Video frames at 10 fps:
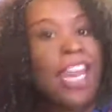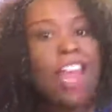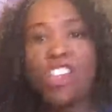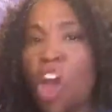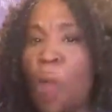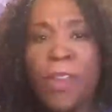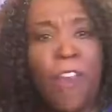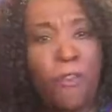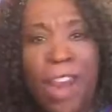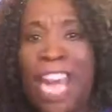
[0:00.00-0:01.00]
Now, don't be
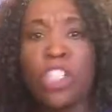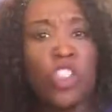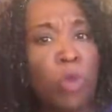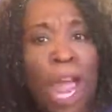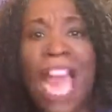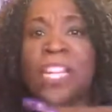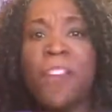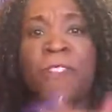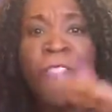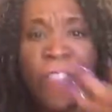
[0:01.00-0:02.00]
afraid to try
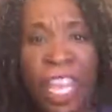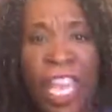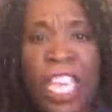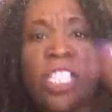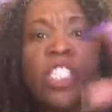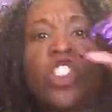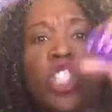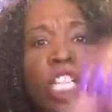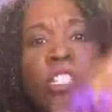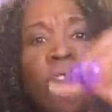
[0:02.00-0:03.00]
different things
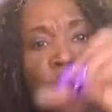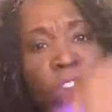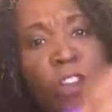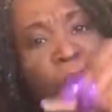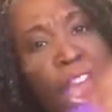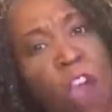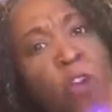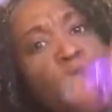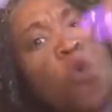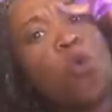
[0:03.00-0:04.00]
just to figure
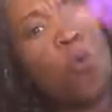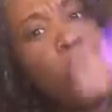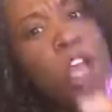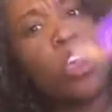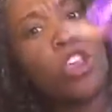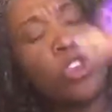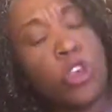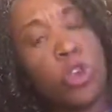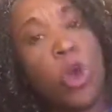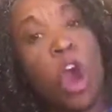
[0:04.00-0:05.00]
out what
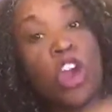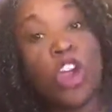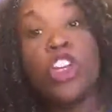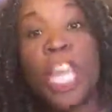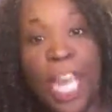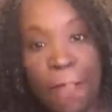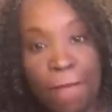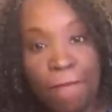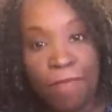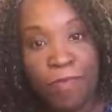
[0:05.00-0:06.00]
you are good at.
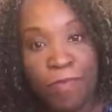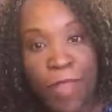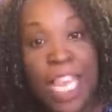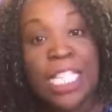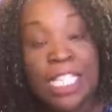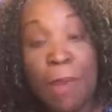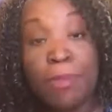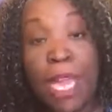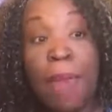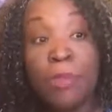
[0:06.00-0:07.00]

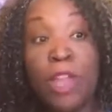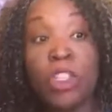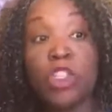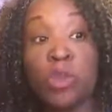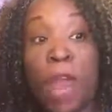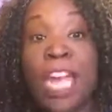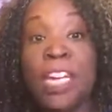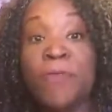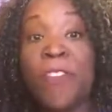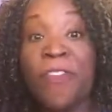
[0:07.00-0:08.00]
Sometimes you have to try
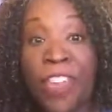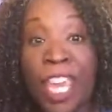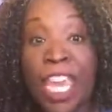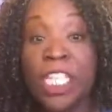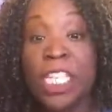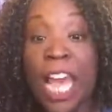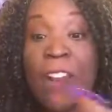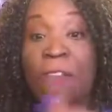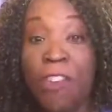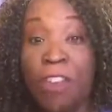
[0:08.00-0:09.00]
different things to
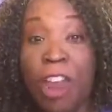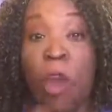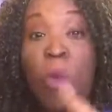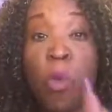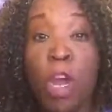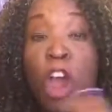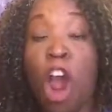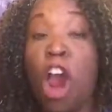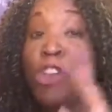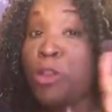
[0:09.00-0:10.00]
kind of figure out what
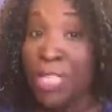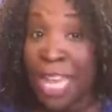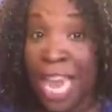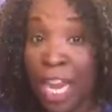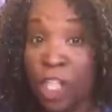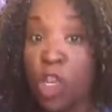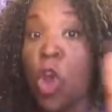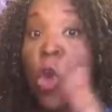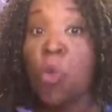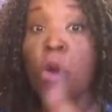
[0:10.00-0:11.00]
are your talents,
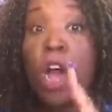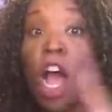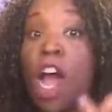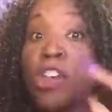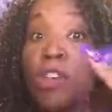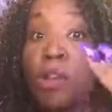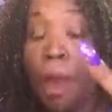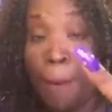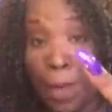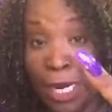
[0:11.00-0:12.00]
what are your
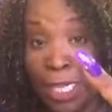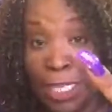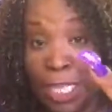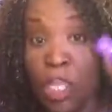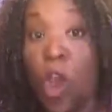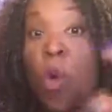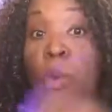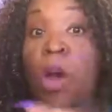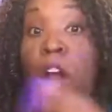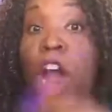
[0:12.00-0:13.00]
abilities,
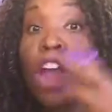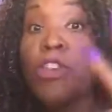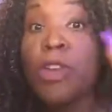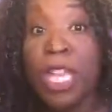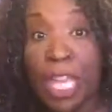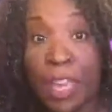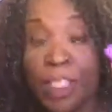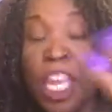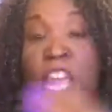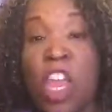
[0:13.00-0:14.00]
what are your
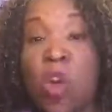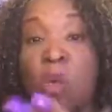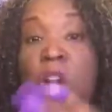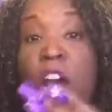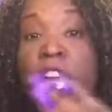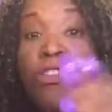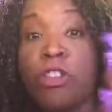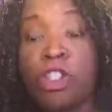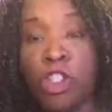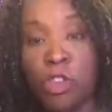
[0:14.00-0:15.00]
gifts, and what are
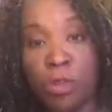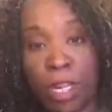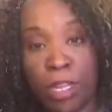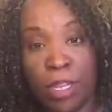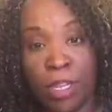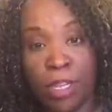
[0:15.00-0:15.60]
your strengths.